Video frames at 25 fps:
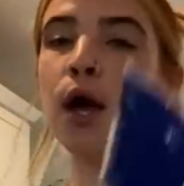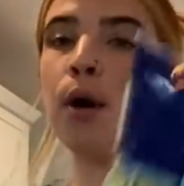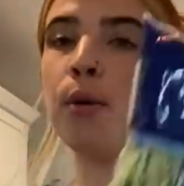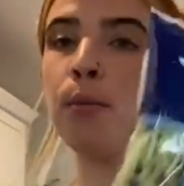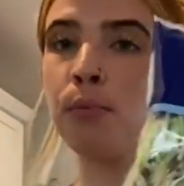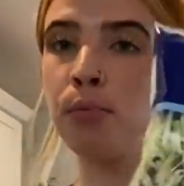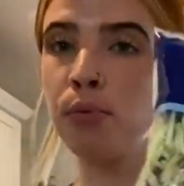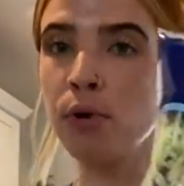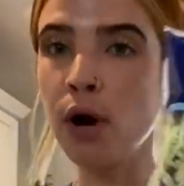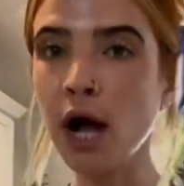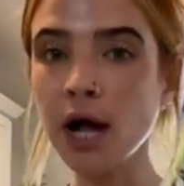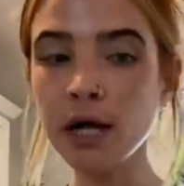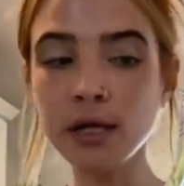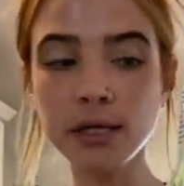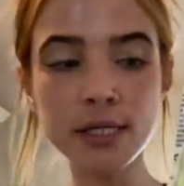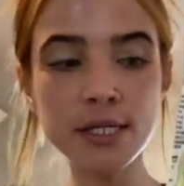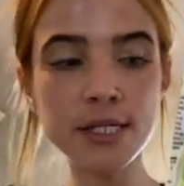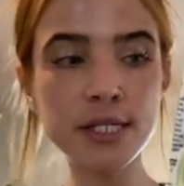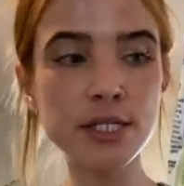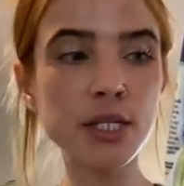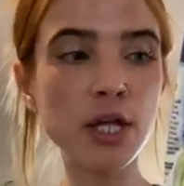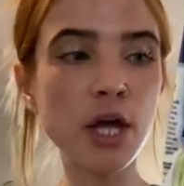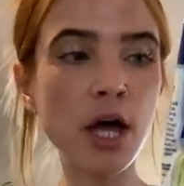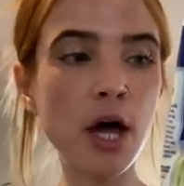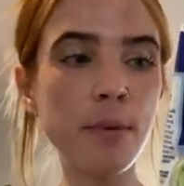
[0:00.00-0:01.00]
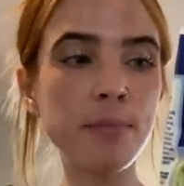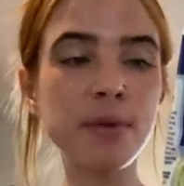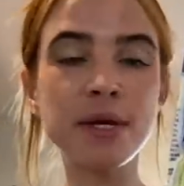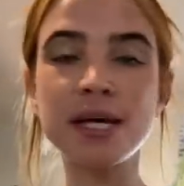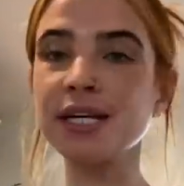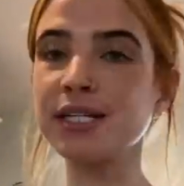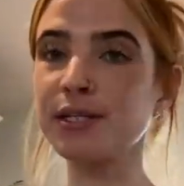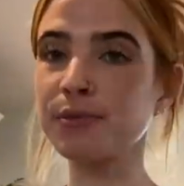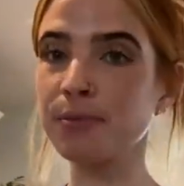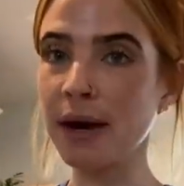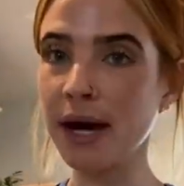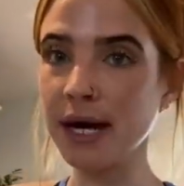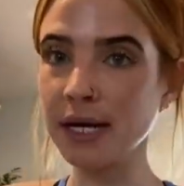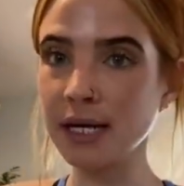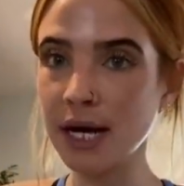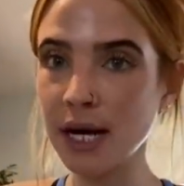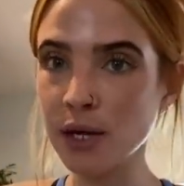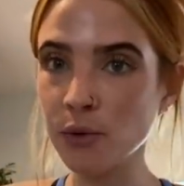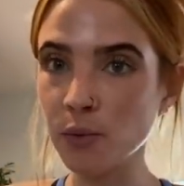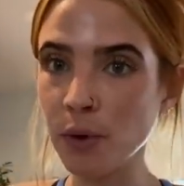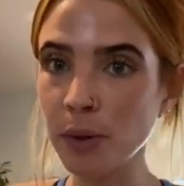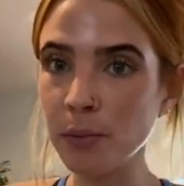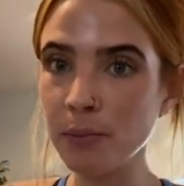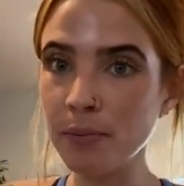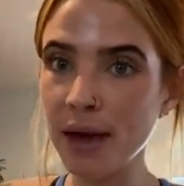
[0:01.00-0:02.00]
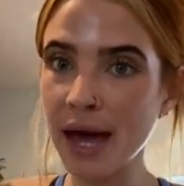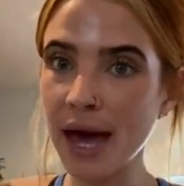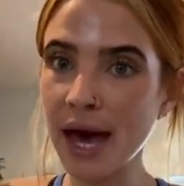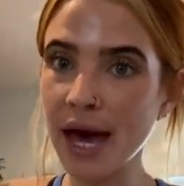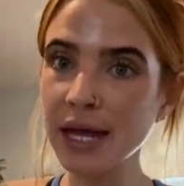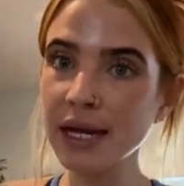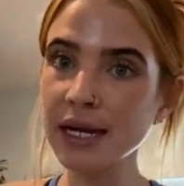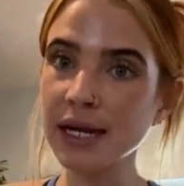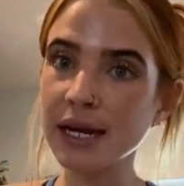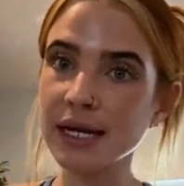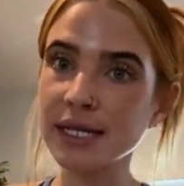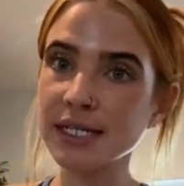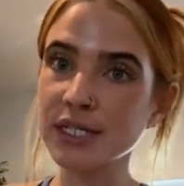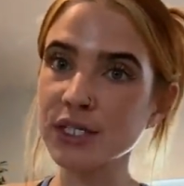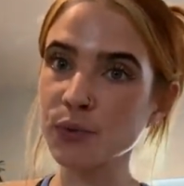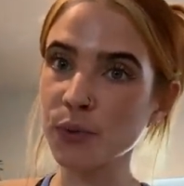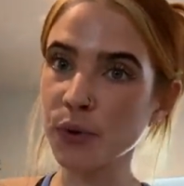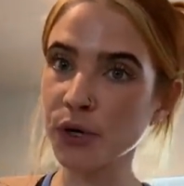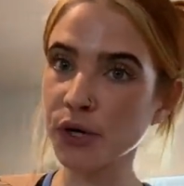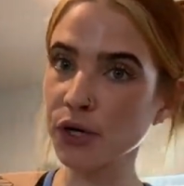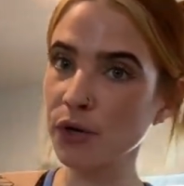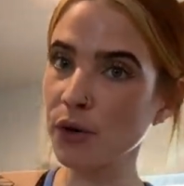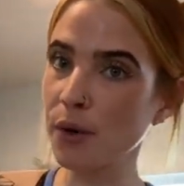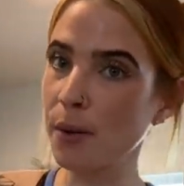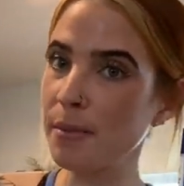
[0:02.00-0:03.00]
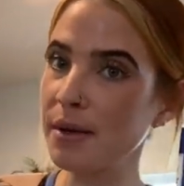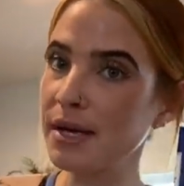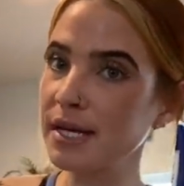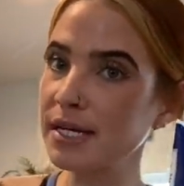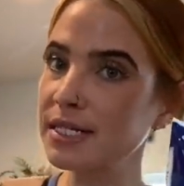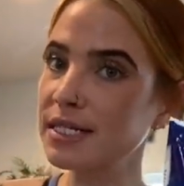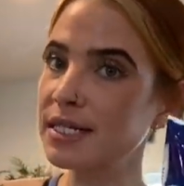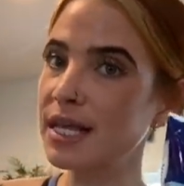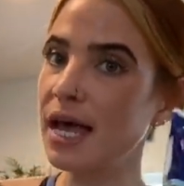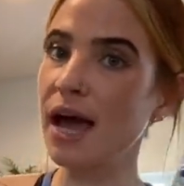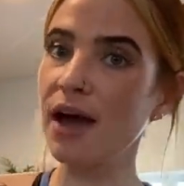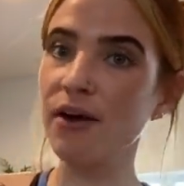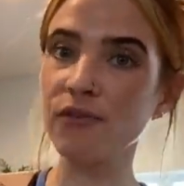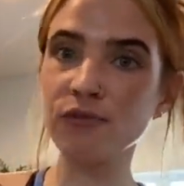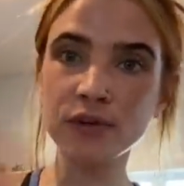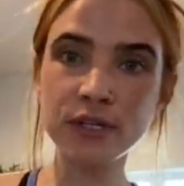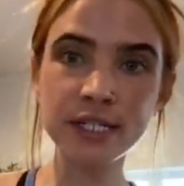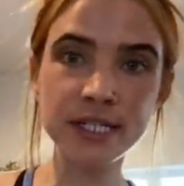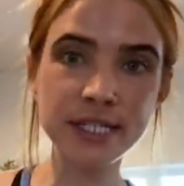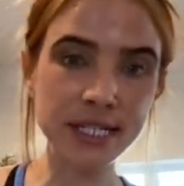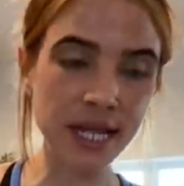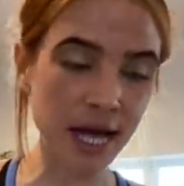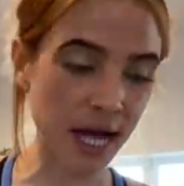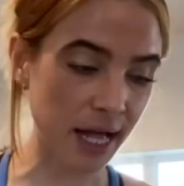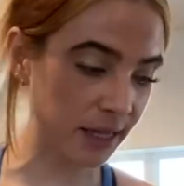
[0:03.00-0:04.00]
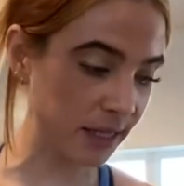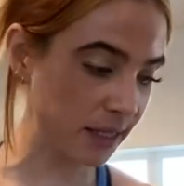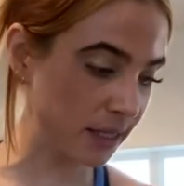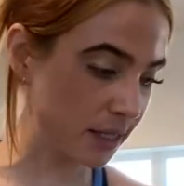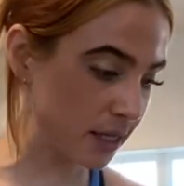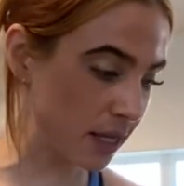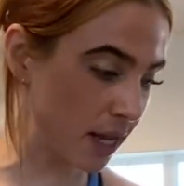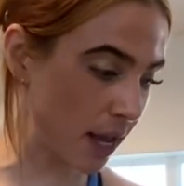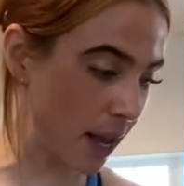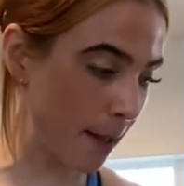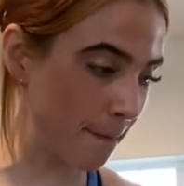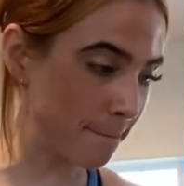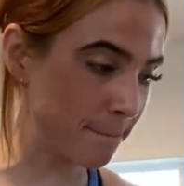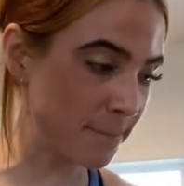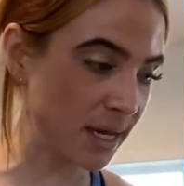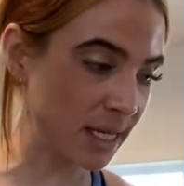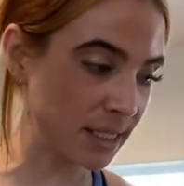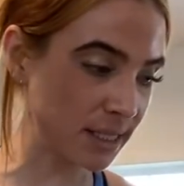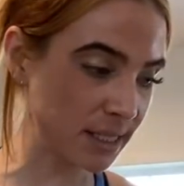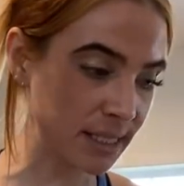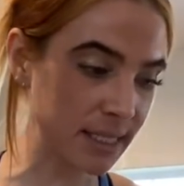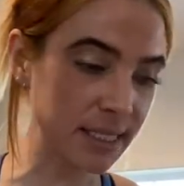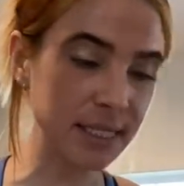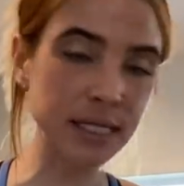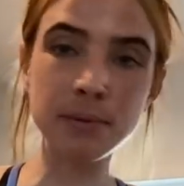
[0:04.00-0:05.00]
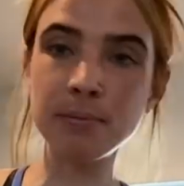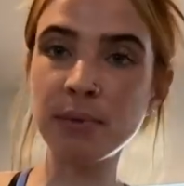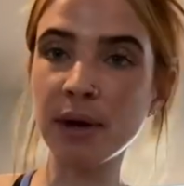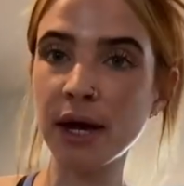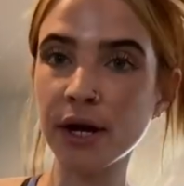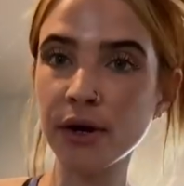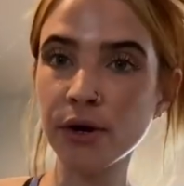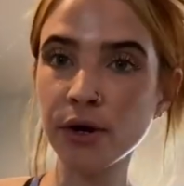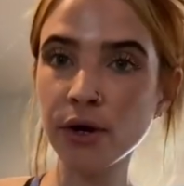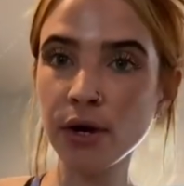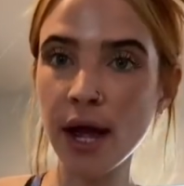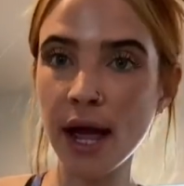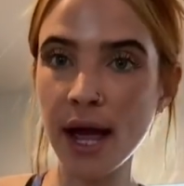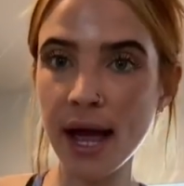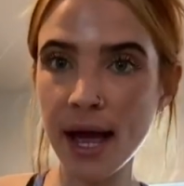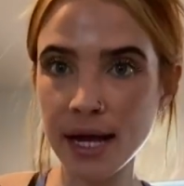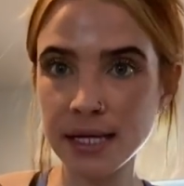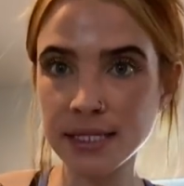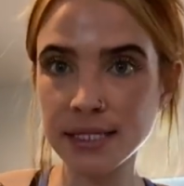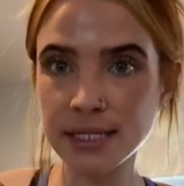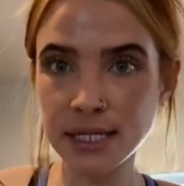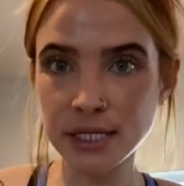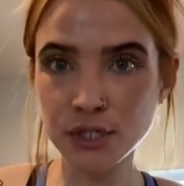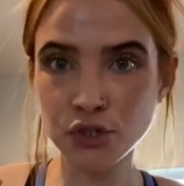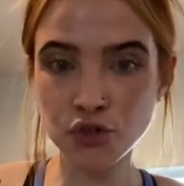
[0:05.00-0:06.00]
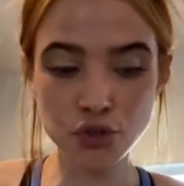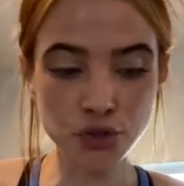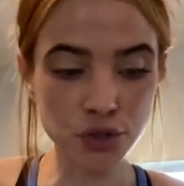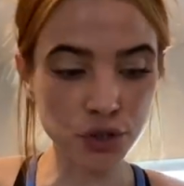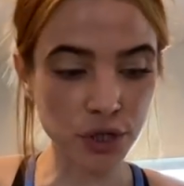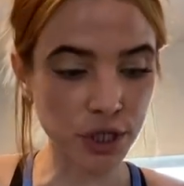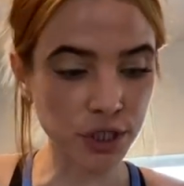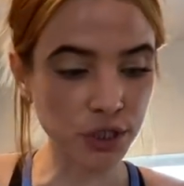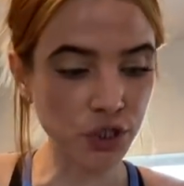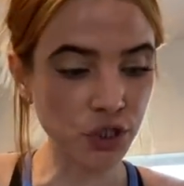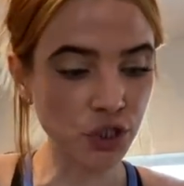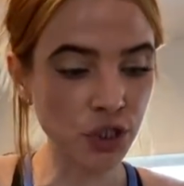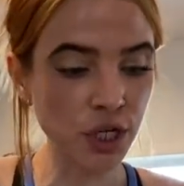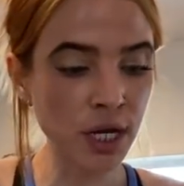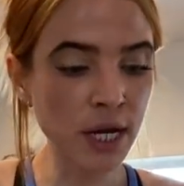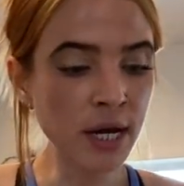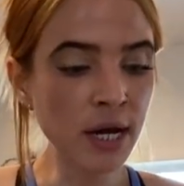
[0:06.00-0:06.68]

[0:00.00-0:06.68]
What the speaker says: Broccoli slaw, because mine had went bad, and I swear to you, it makes every salad immensely better. Adds extra crunch.